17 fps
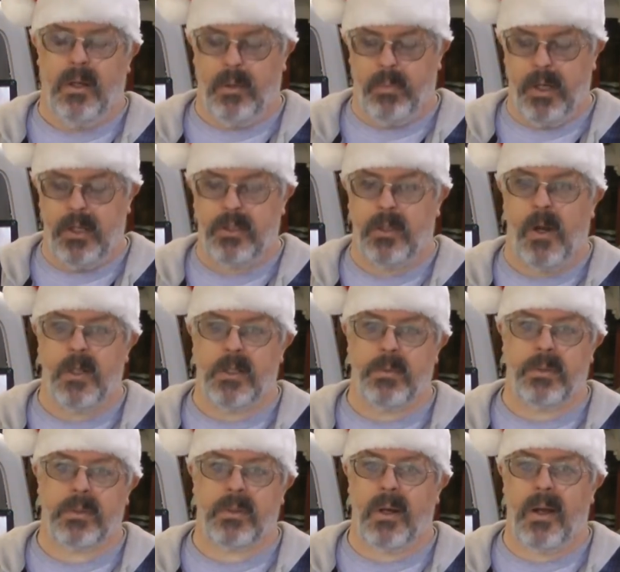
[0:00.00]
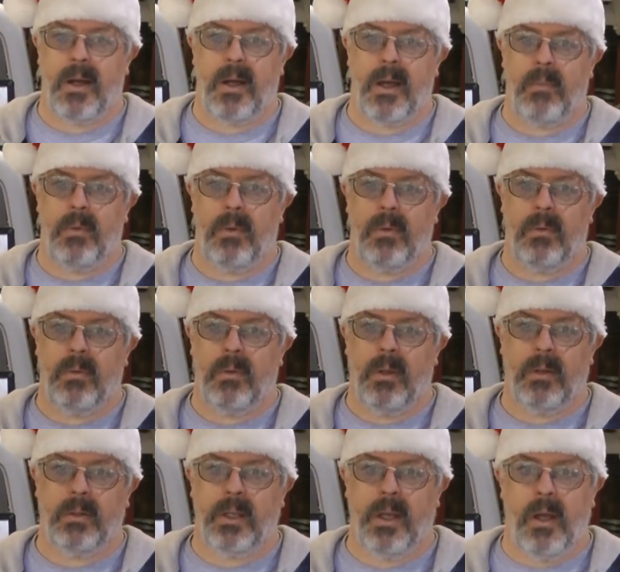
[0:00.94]
Be sure and subscribe
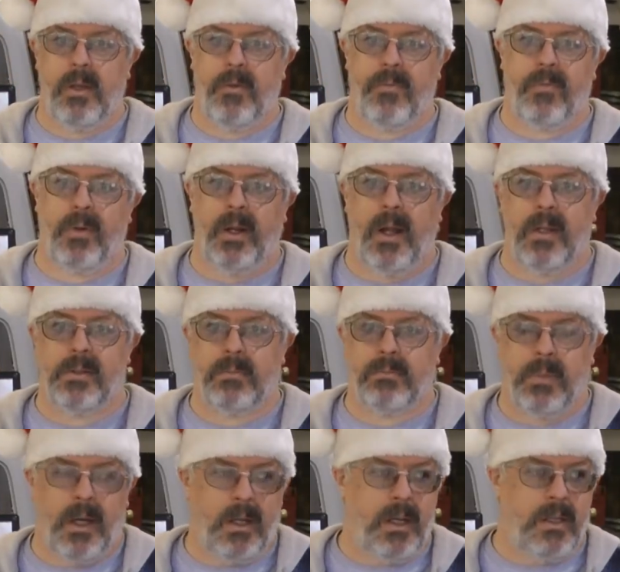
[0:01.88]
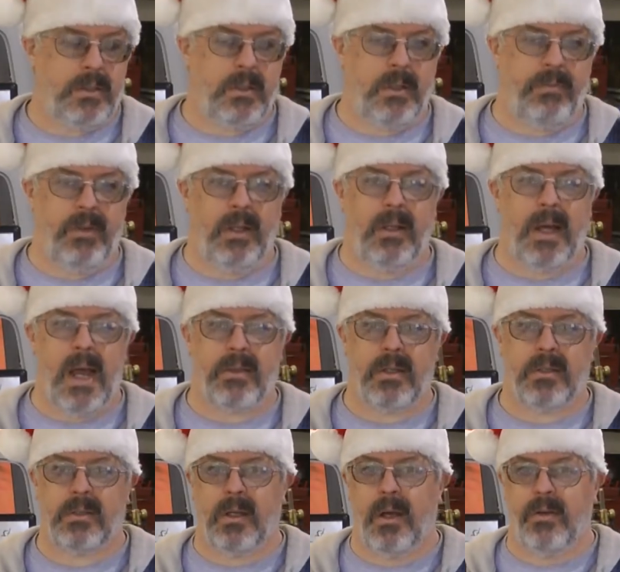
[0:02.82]
and tell your friends and buddies, and if you like
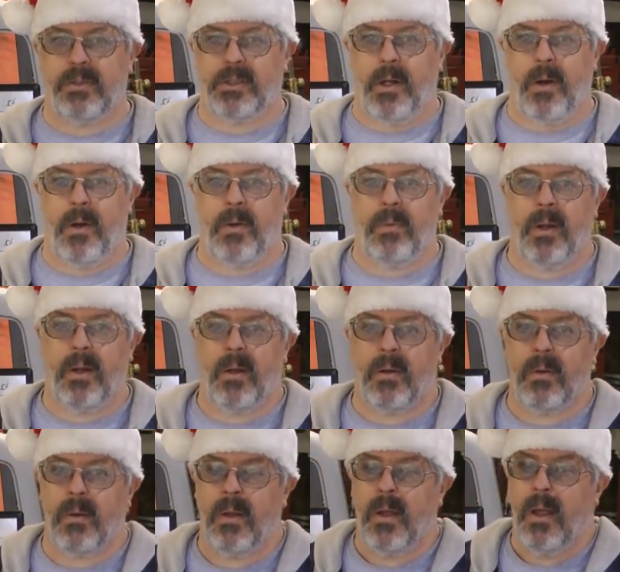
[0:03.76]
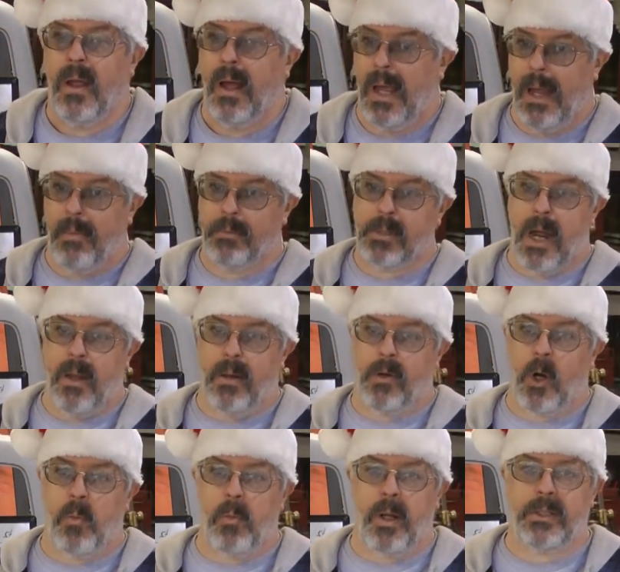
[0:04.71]
the stuff, share it around. I am trying to
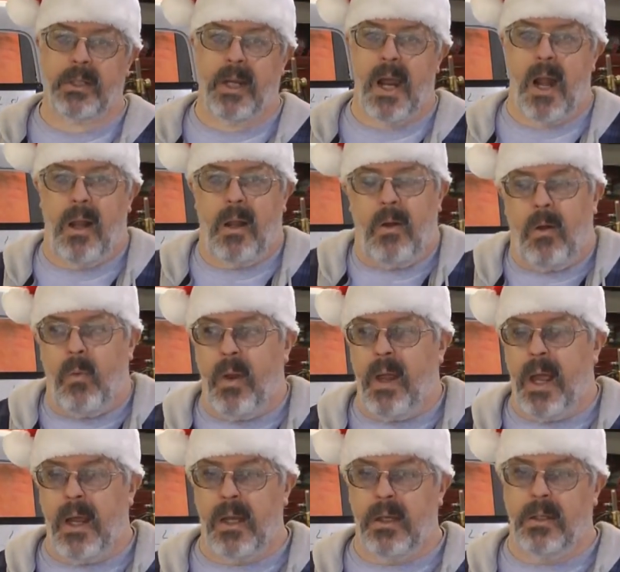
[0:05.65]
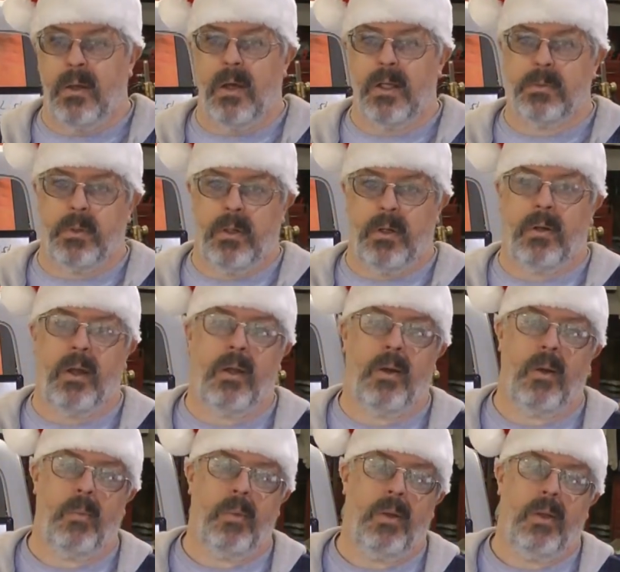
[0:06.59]
grow my channel, and the only way I can do it is with your
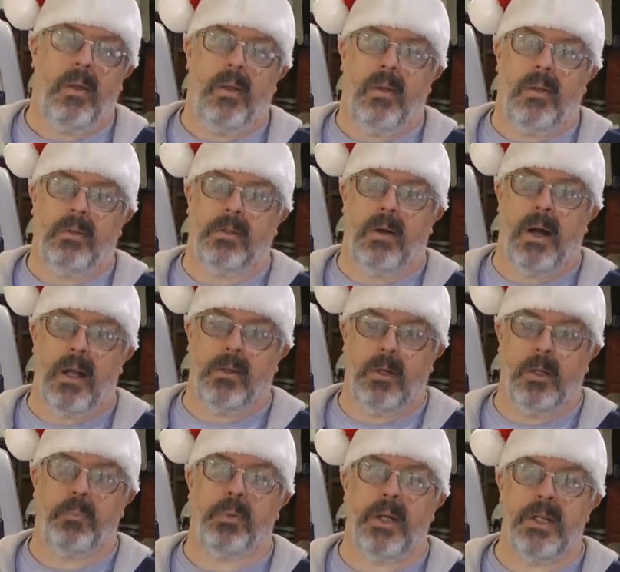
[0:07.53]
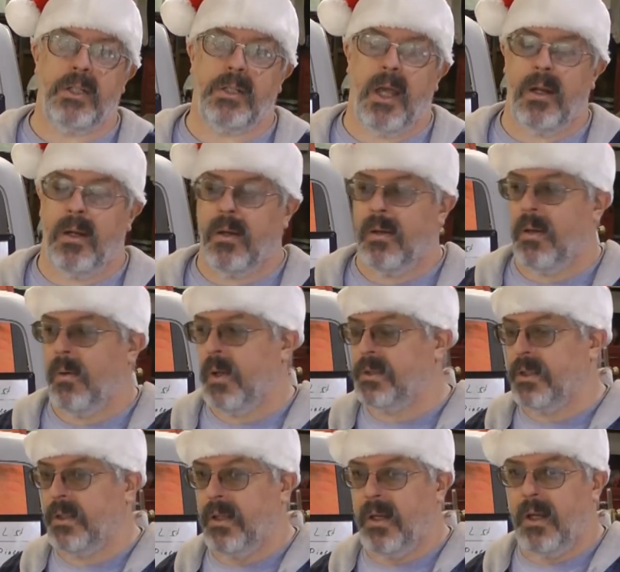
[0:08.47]
help. So I do appreciate it.
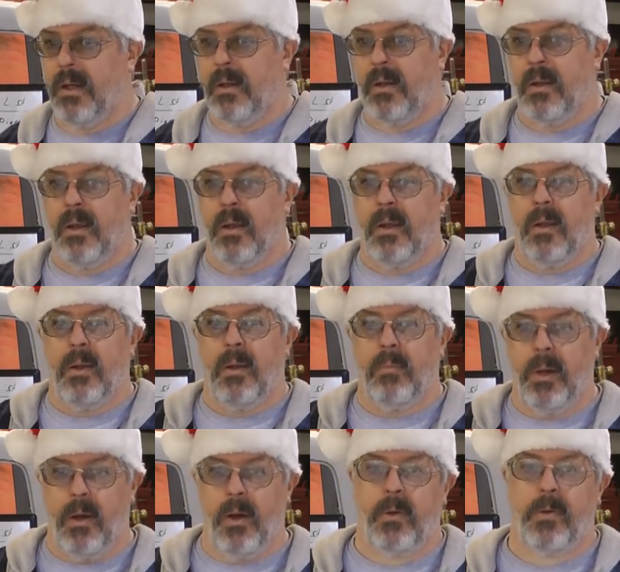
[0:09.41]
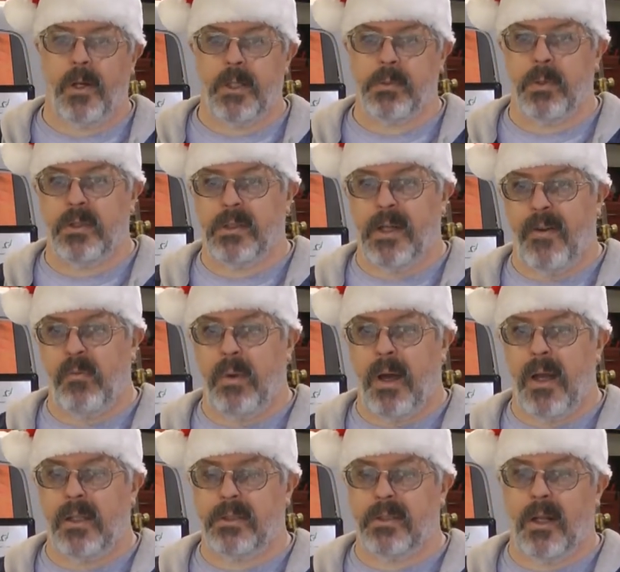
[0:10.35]
Once again, Merry Christmas to
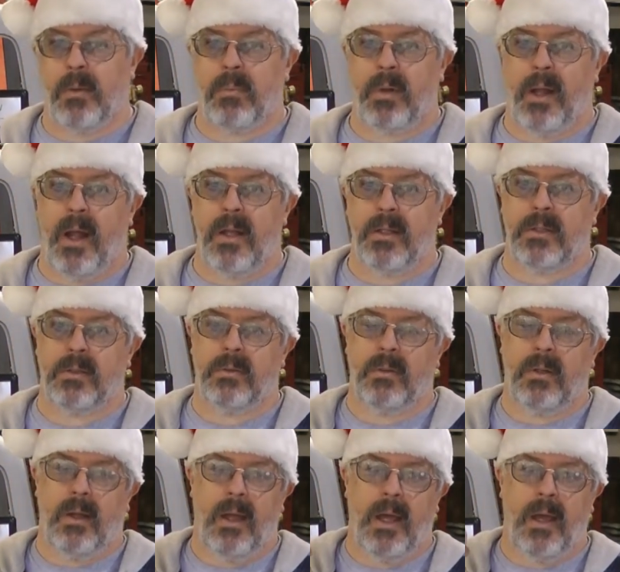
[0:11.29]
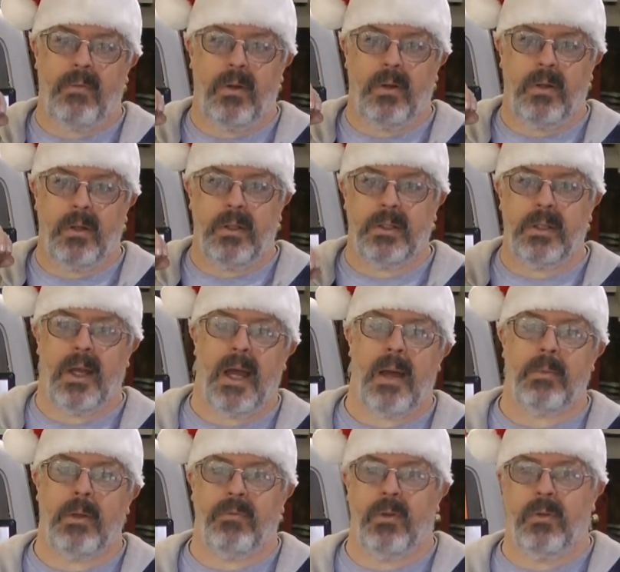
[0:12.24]
everybody that celebrates. Have a good
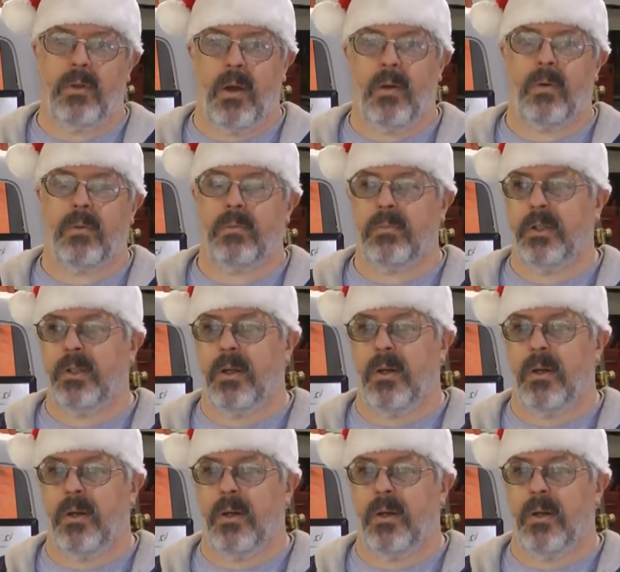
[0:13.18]
time. If you don't,